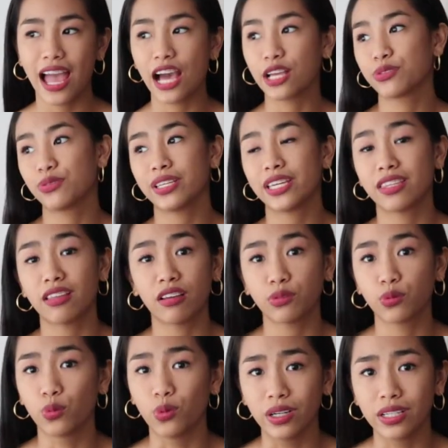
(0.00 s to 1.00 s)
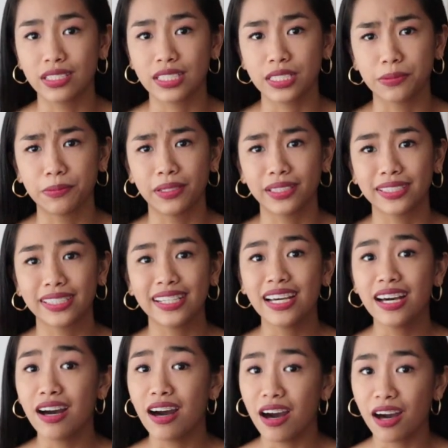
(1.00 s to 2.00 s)
Actually, not once, but
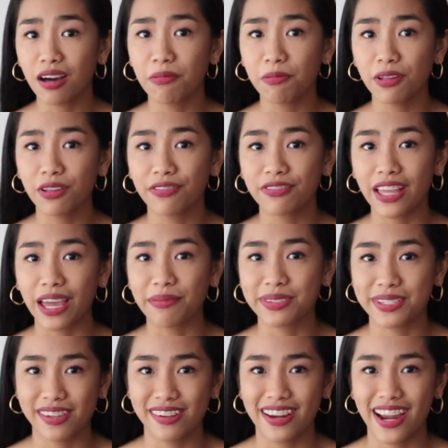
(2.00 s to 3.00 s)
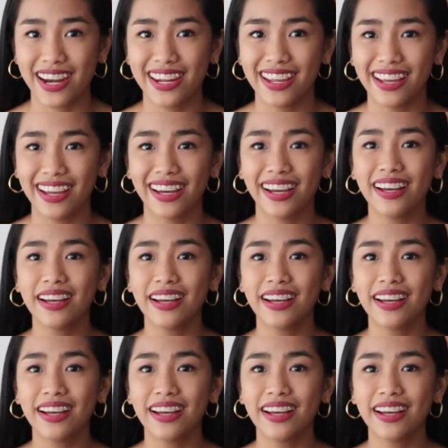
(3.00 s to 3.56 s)
a couple of times already.